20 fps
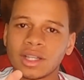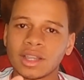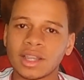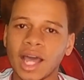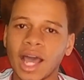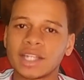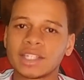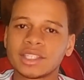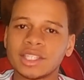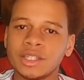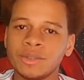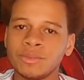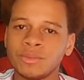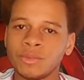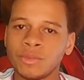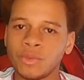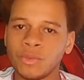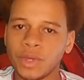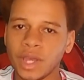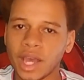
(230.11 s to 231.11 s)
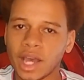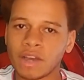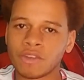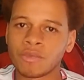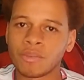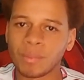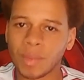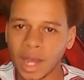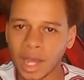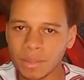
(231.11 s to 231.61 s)
Lastly, we have
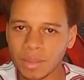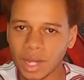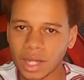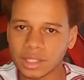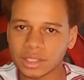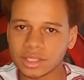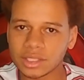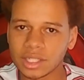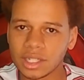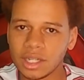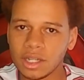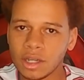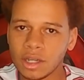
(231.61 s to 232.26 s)
bipods.